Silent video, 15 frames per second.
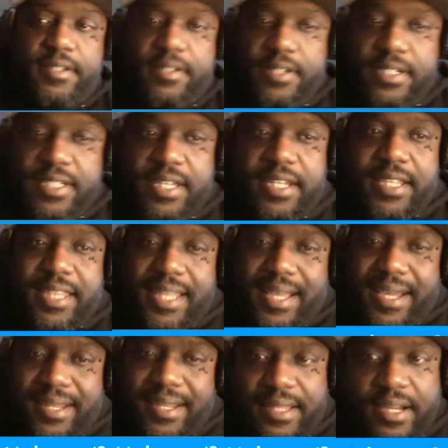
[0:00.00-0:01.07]
He's getting a
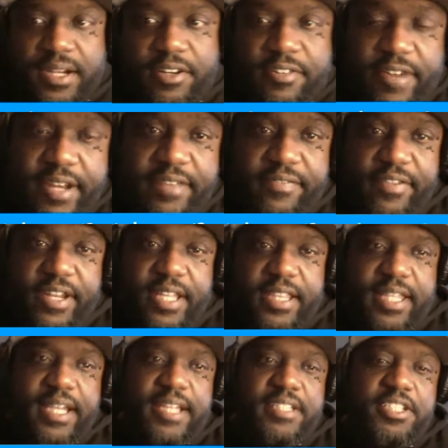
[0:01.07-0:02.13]
lot of credit for that
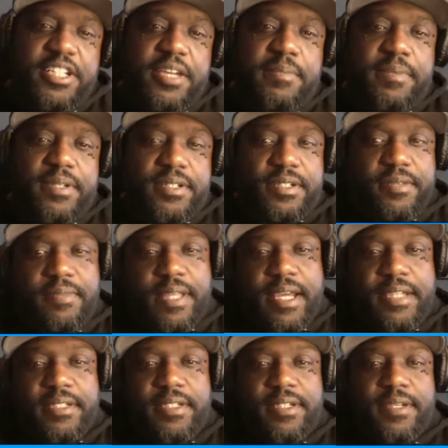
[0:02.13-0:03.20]
last championship
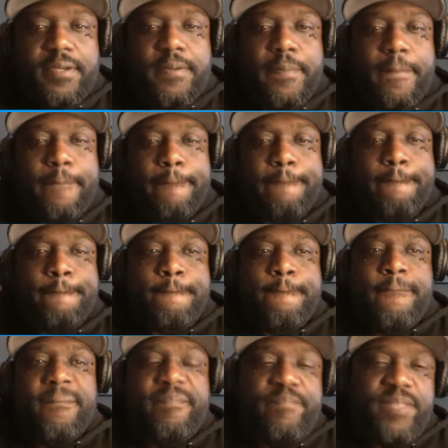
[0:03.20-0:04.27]
last year.
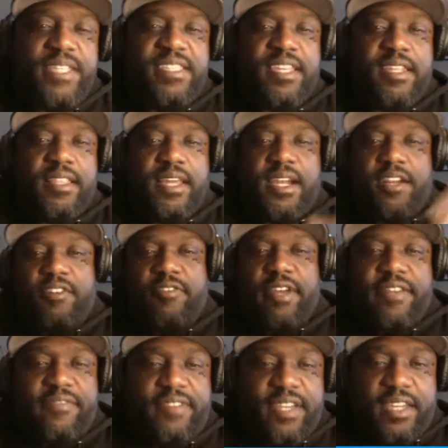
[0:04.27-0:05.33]
He's getting a lot of
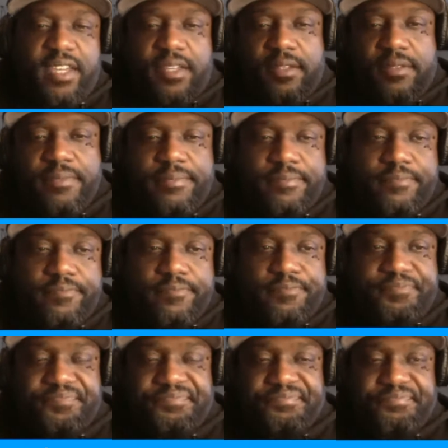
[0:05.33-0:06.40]
credit for getting,
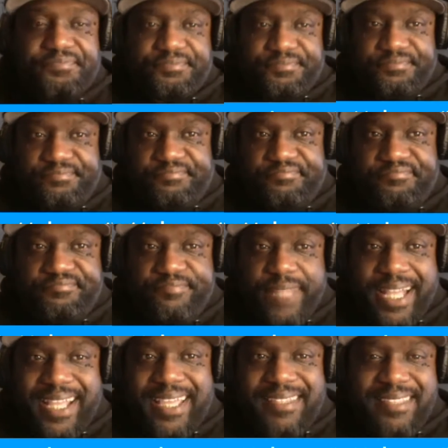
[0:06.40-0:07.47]

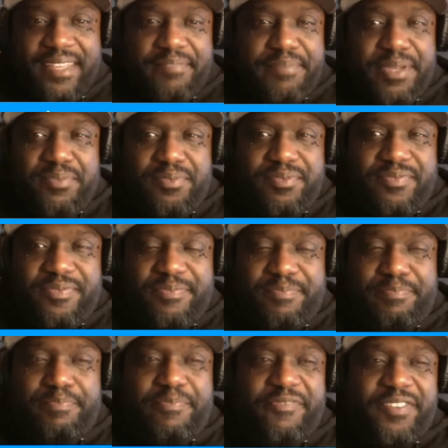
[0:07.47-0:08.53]
I guess people
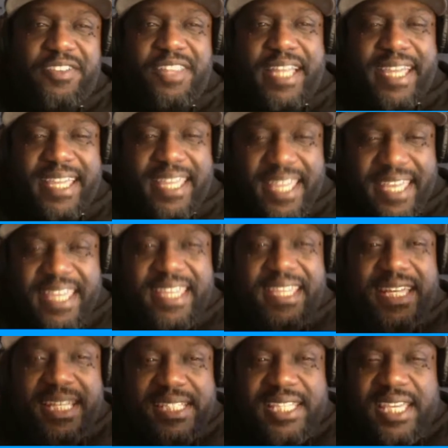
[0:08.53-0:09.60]
feel like
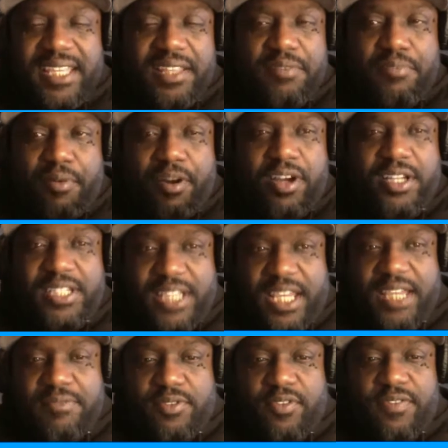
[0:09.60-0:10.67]
he's getting LeBron
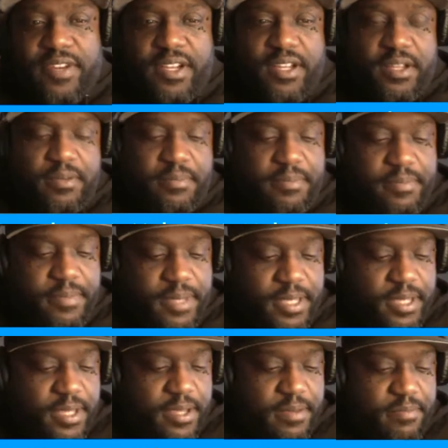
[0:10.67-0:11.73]
James over the hump.
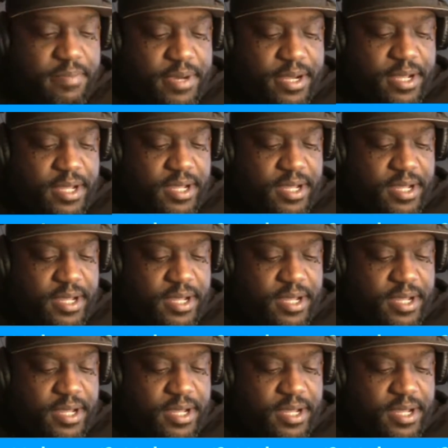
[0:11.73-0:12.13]
But